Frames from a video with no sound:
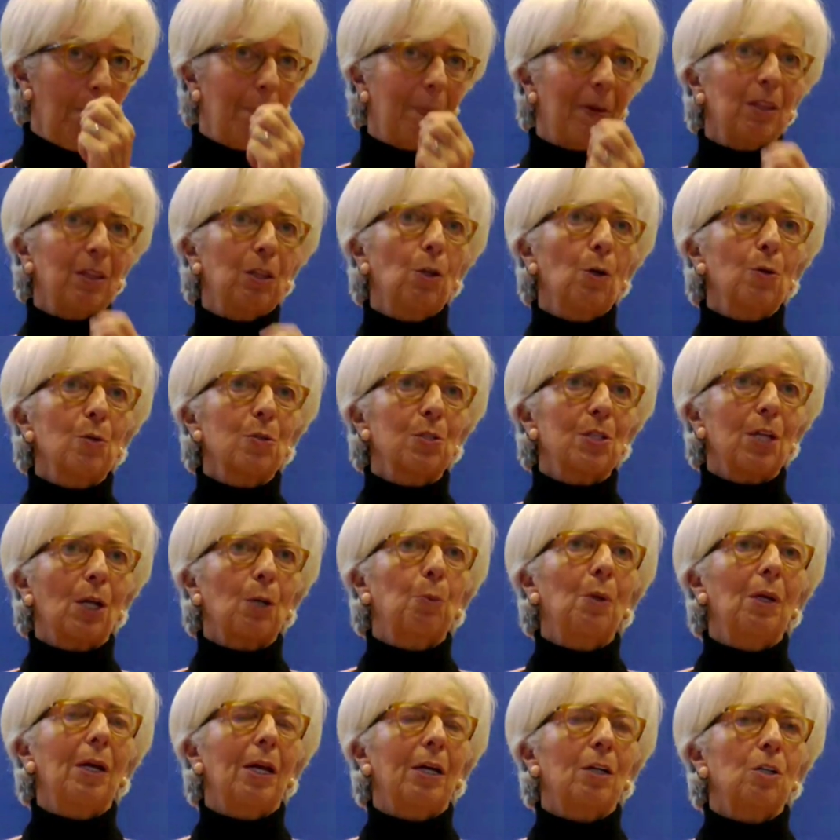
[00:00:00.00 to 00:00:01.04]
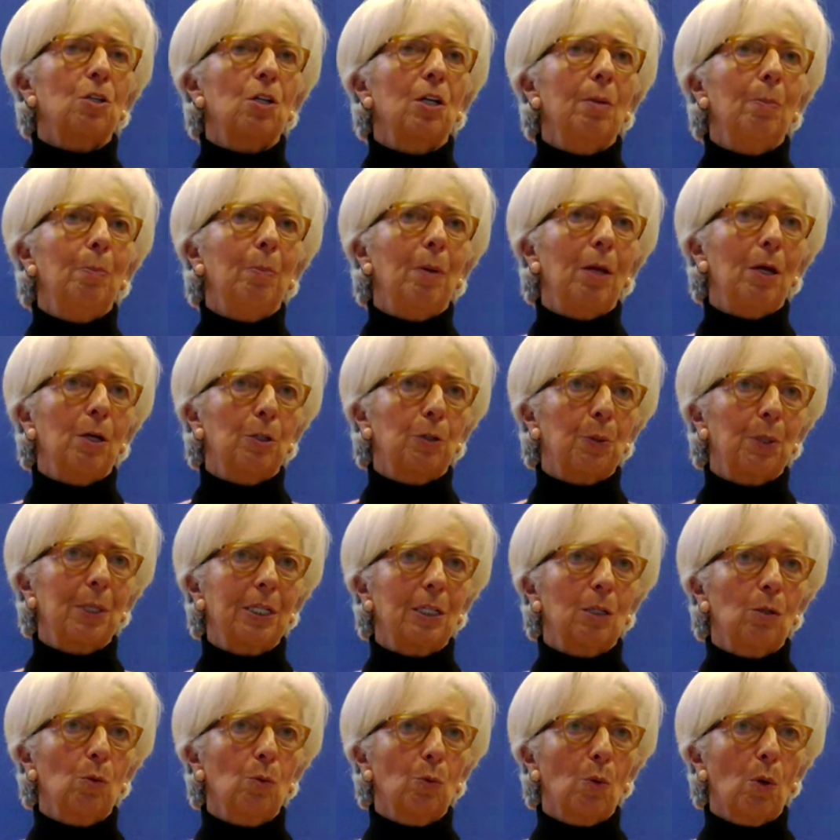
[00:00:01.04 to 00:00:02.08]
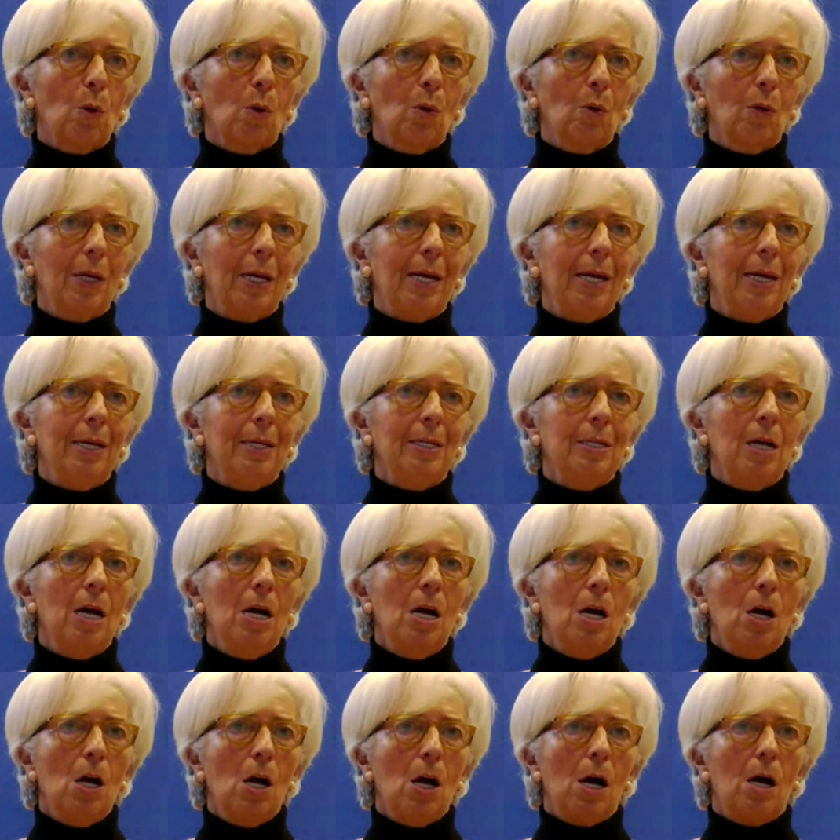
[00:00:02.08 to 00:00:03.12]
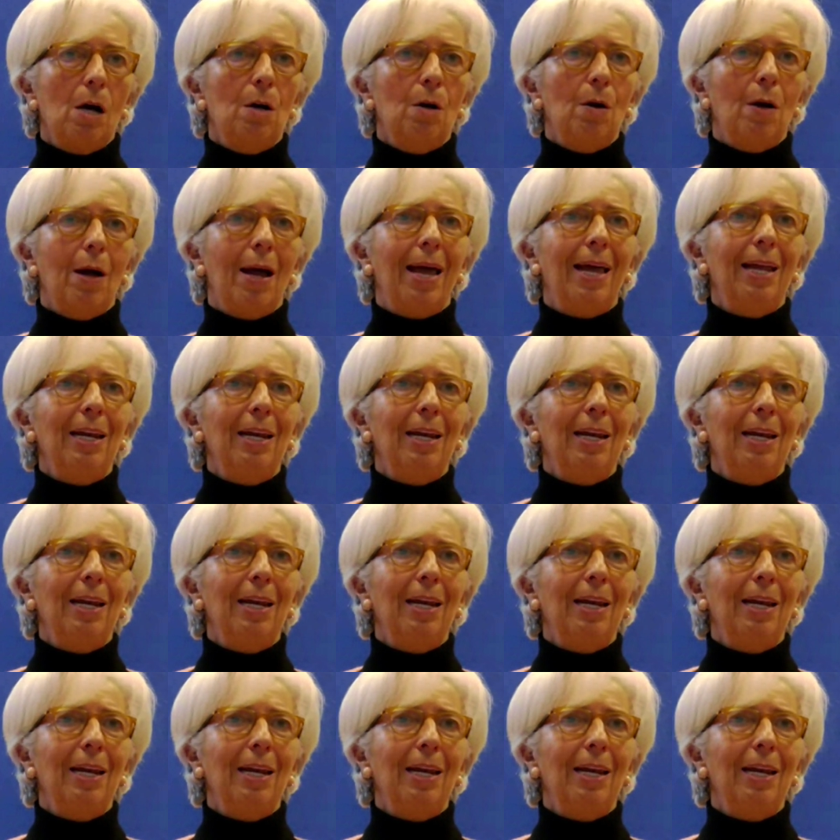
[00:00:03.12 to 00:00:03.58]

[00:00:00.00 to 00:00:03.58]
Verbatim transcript: but those that will actually play a critical role in uh,